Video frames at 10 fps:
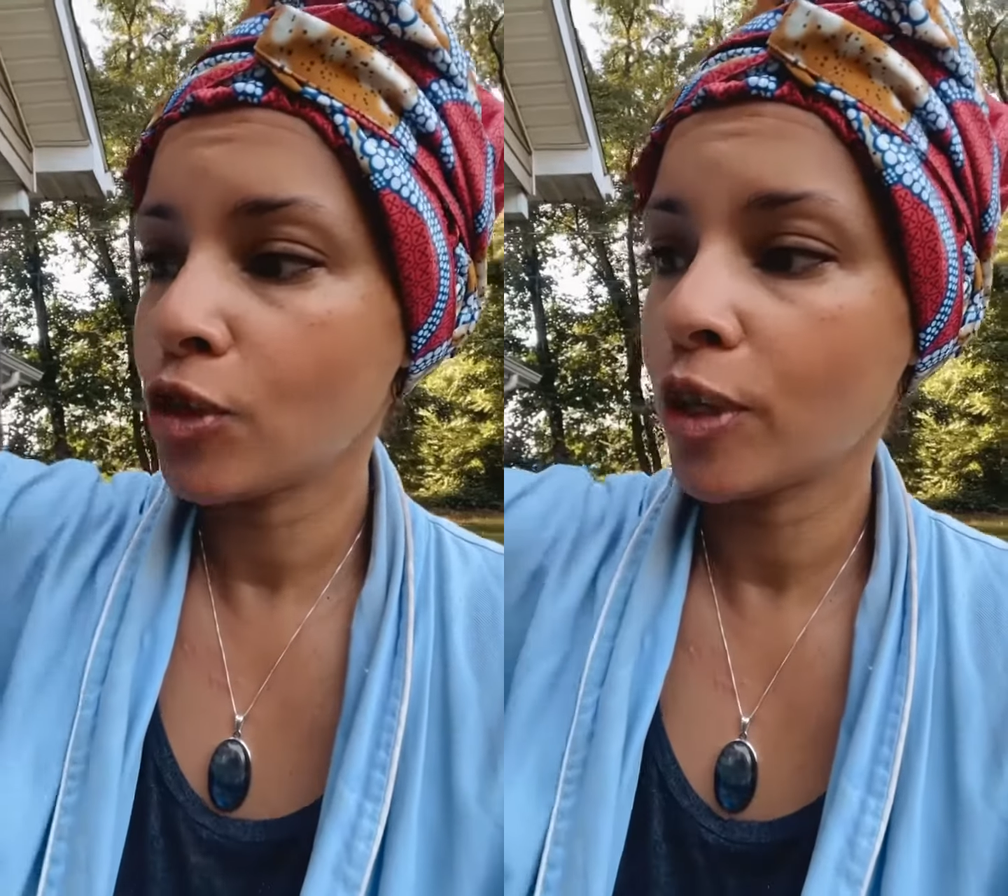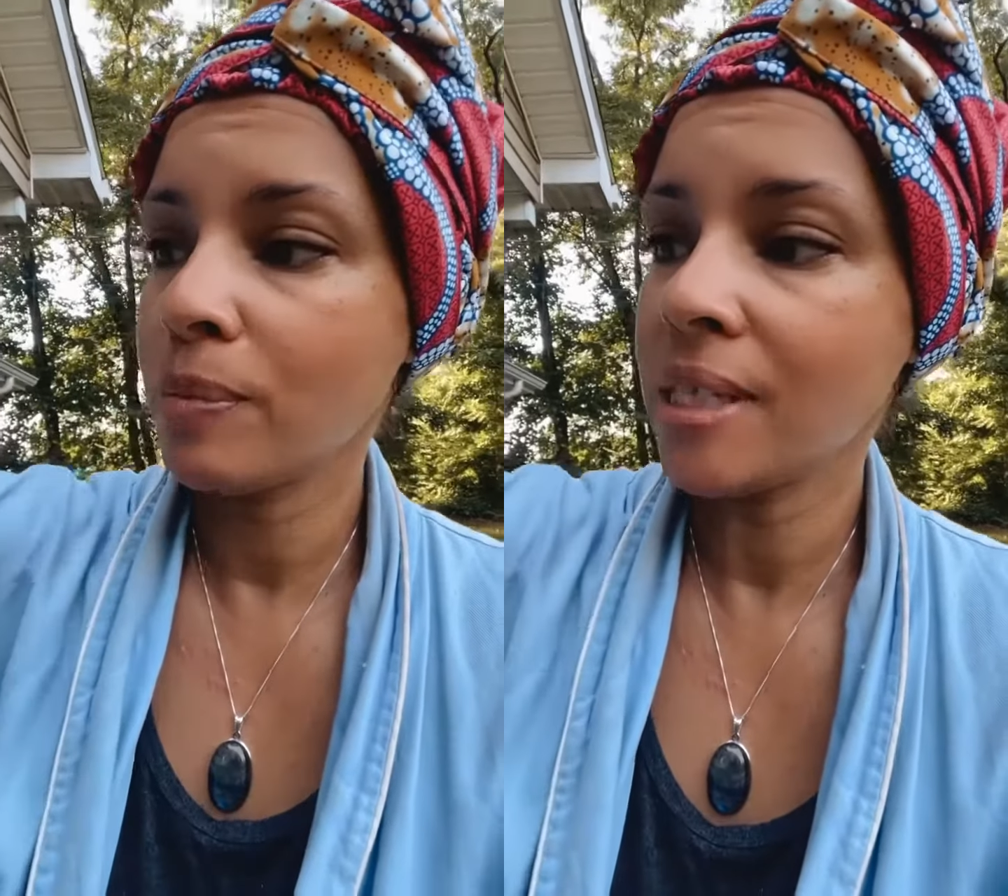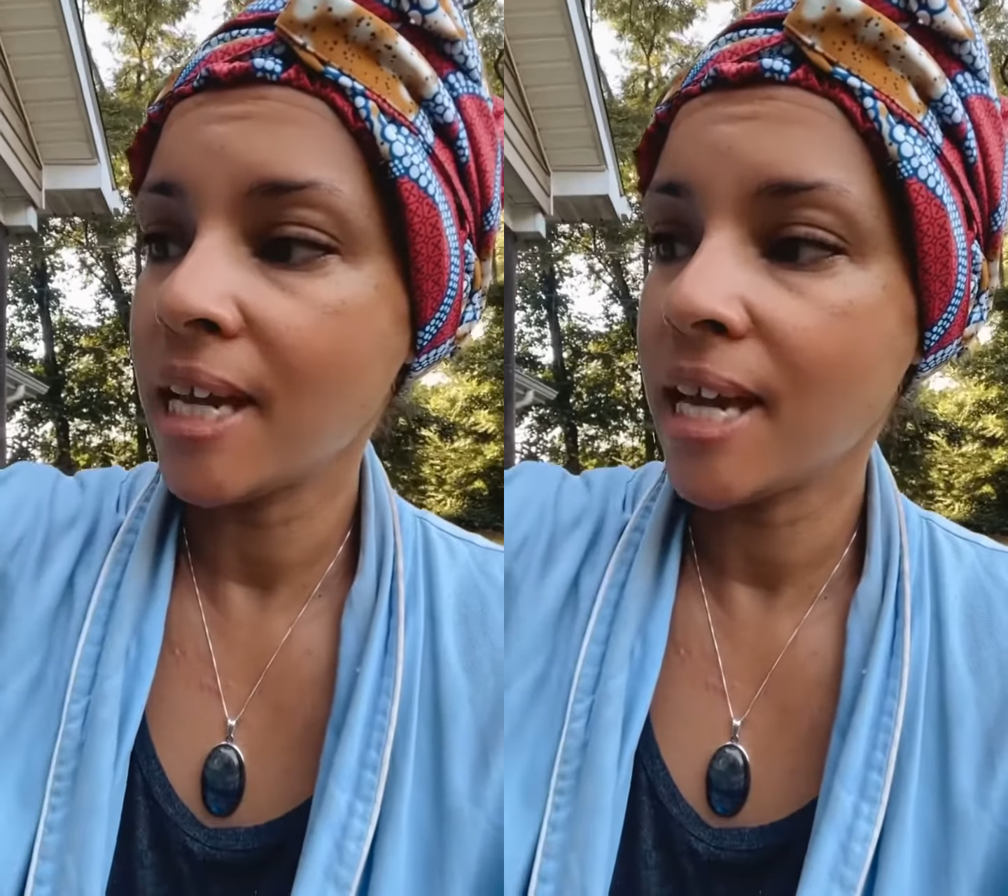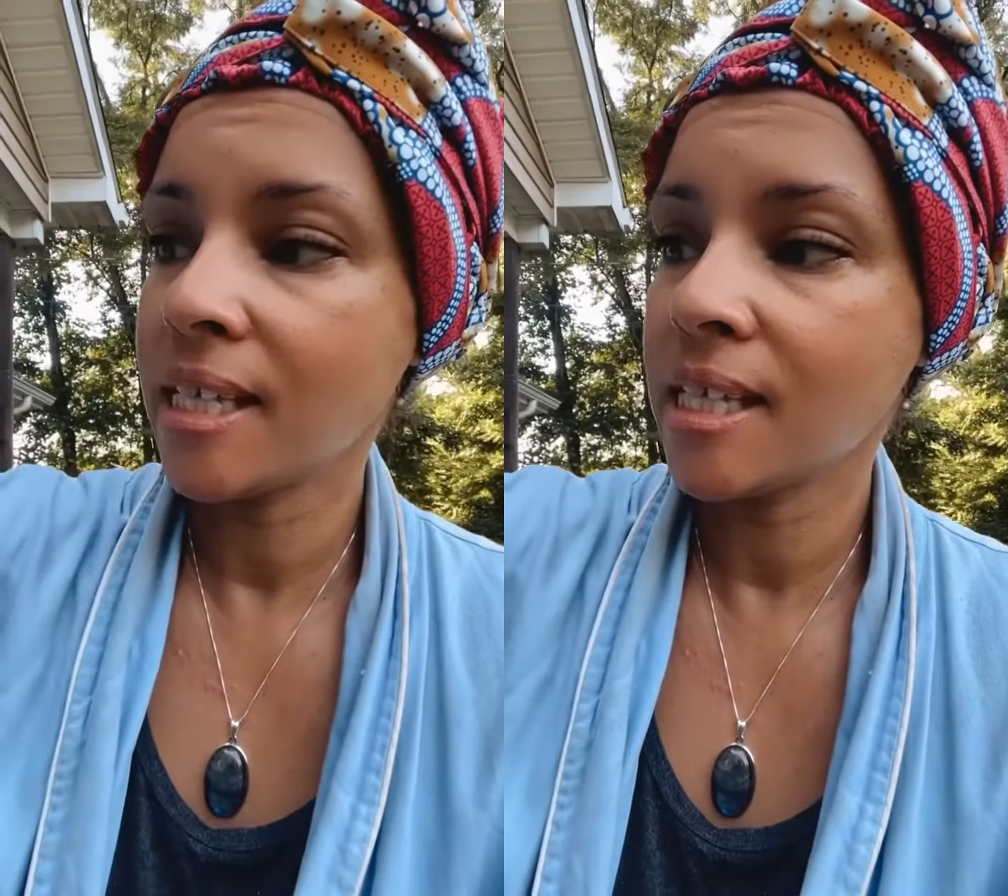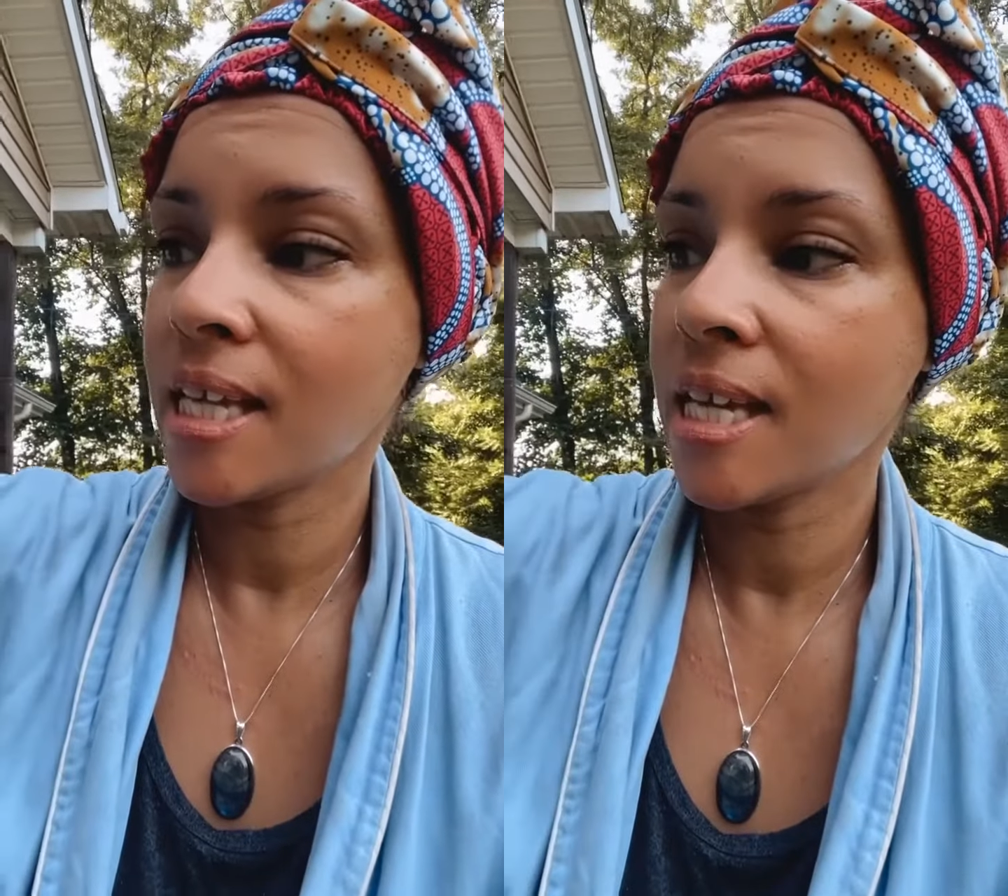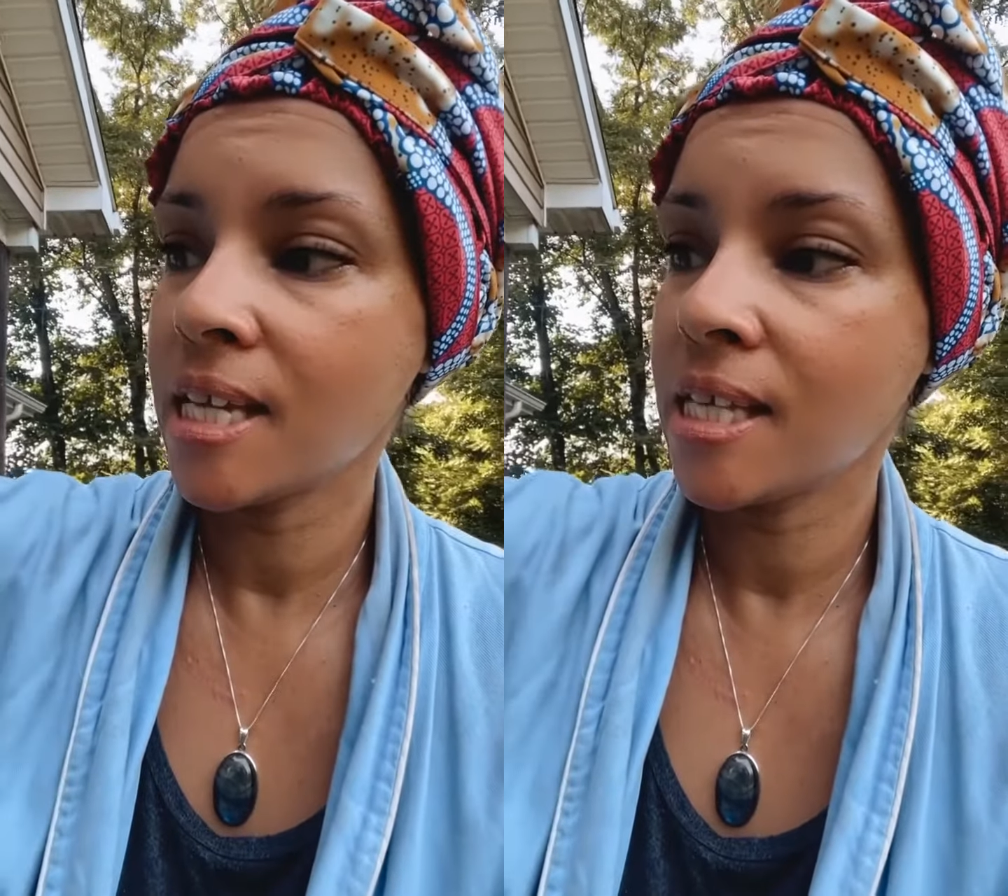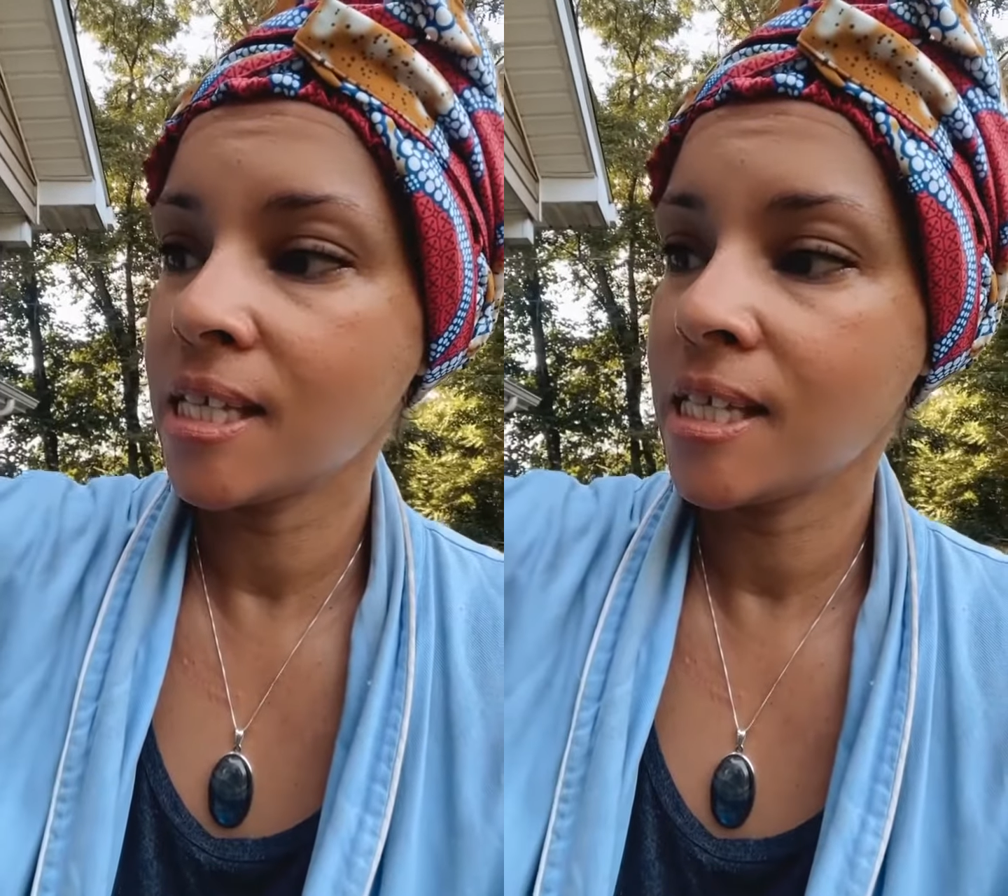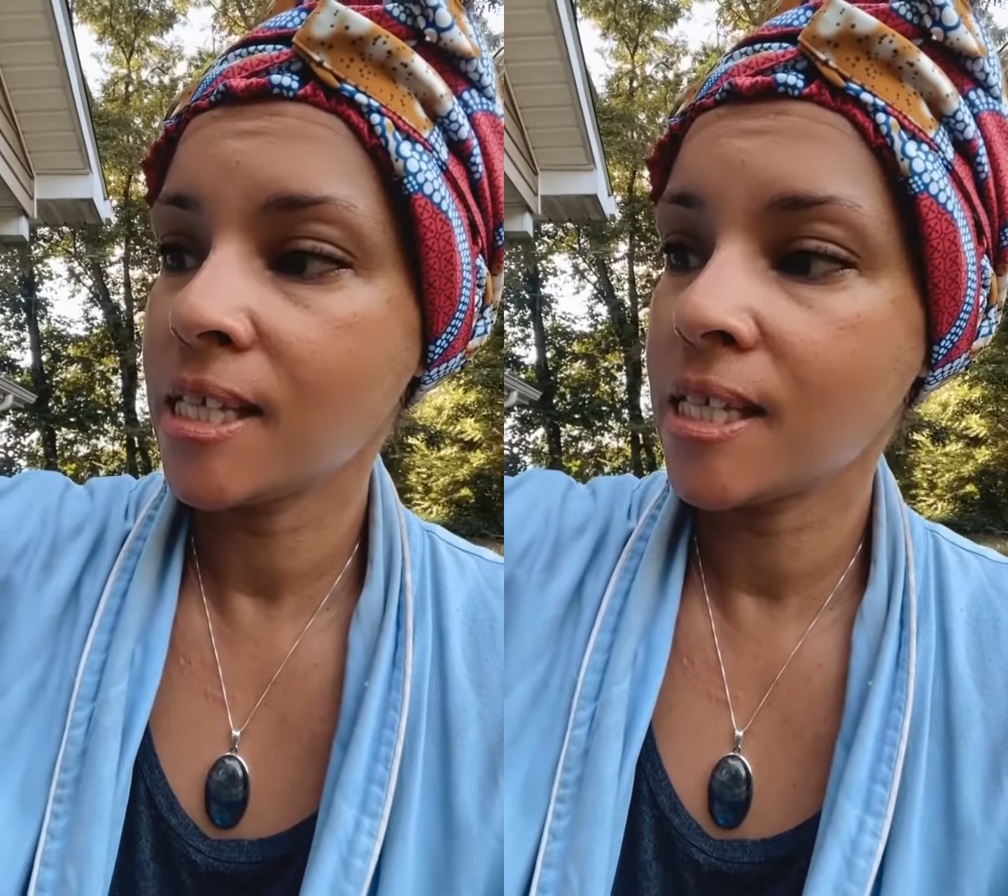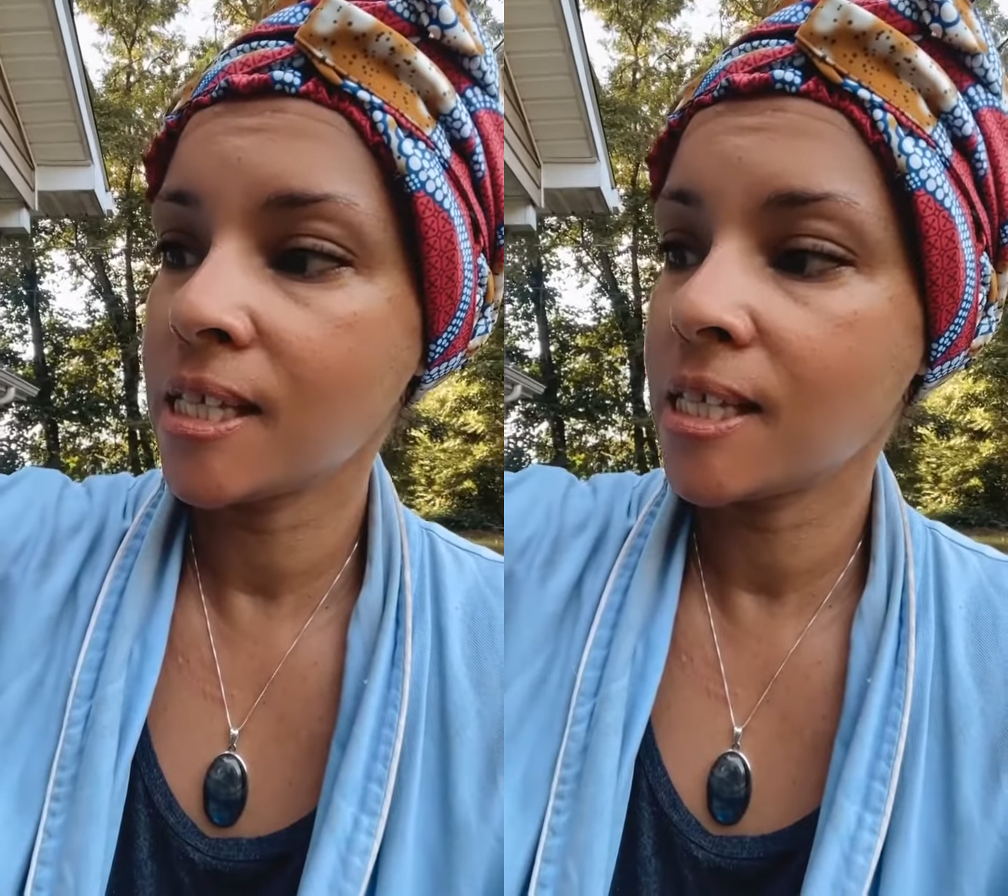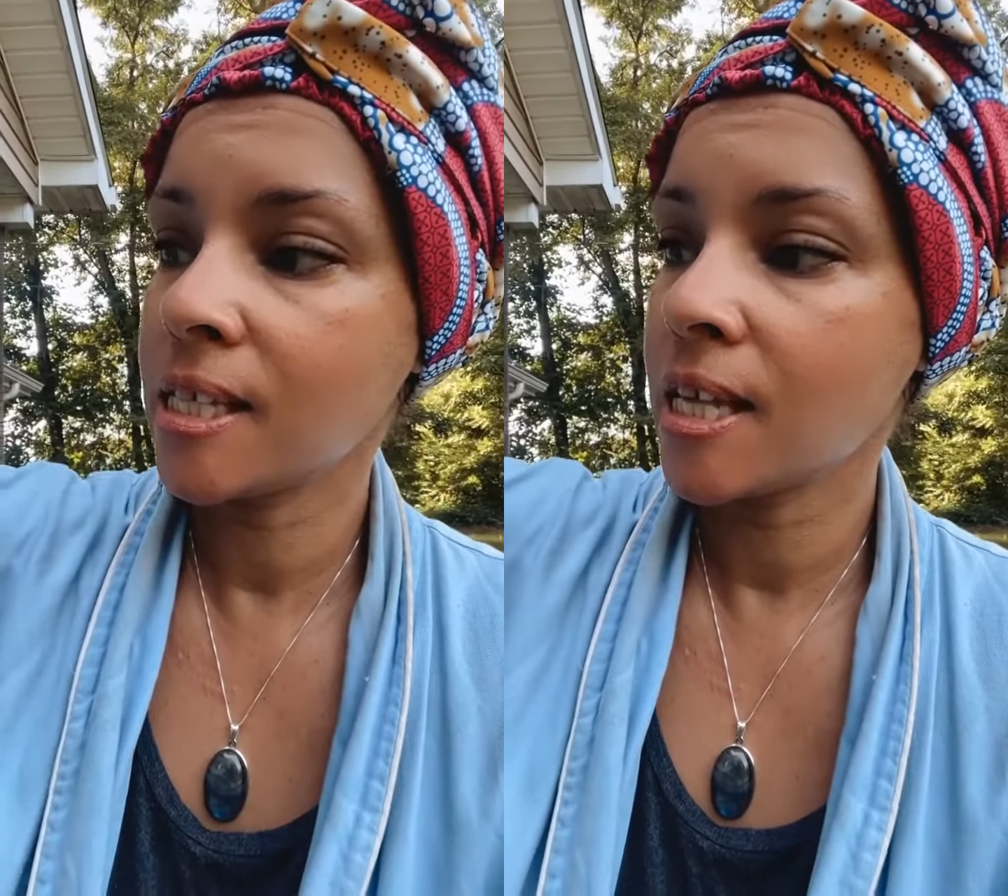
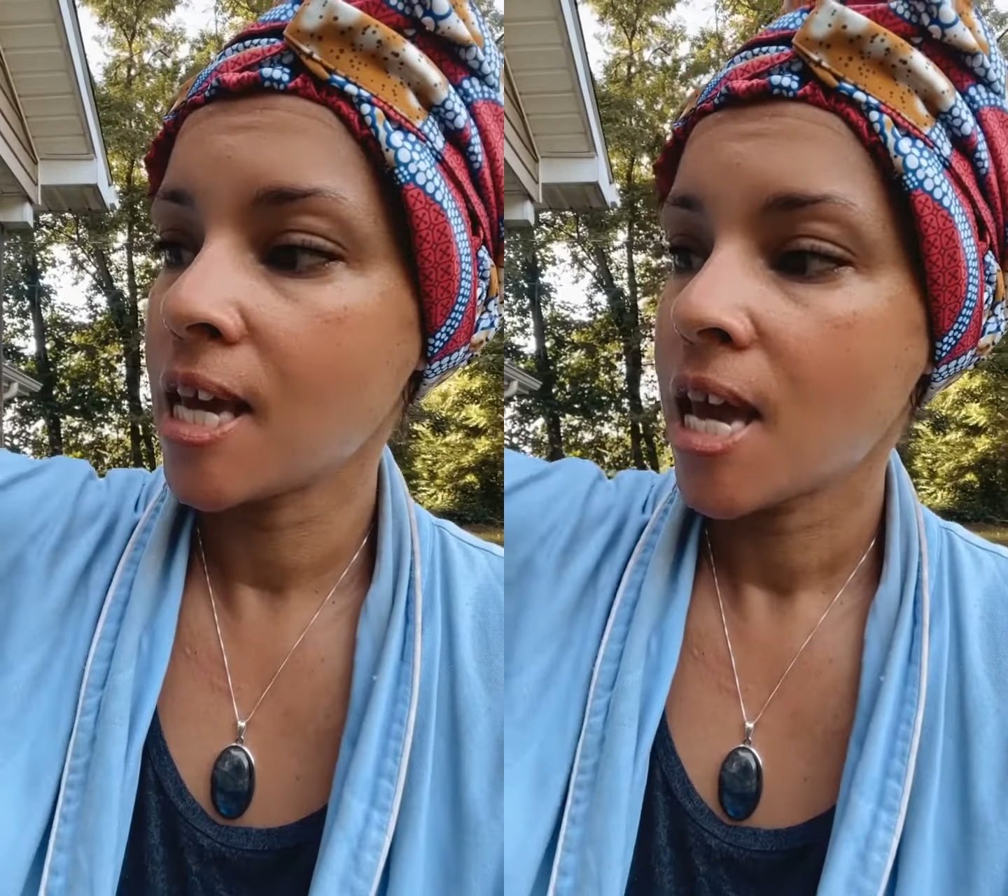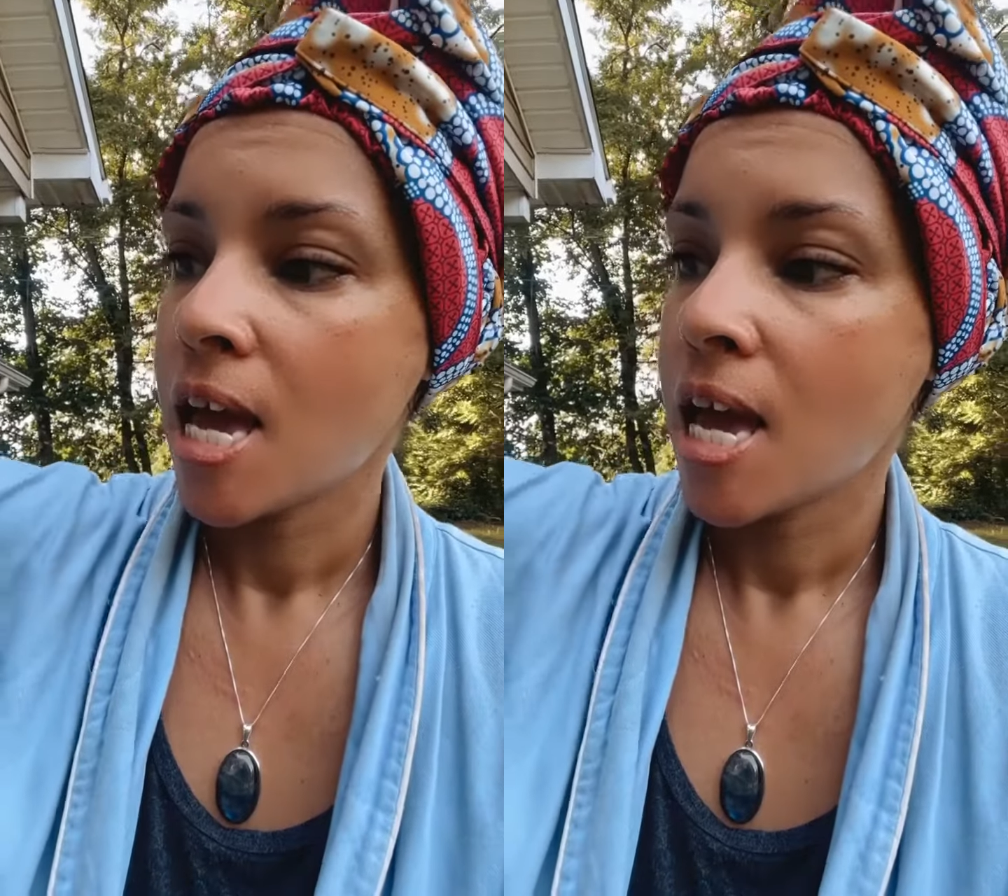circumstances,